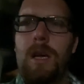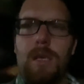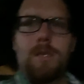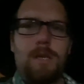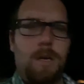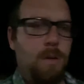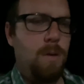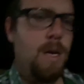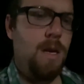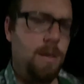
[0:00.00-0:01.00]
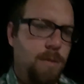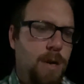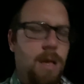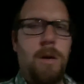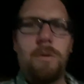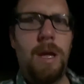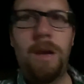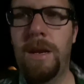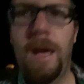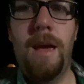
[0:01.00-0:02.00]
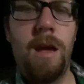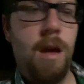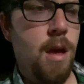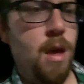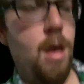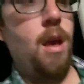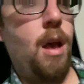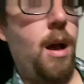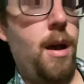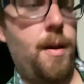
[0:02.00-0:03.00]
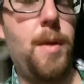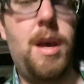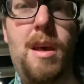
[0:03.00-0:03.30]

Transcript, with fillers: So pretty low key today. Um,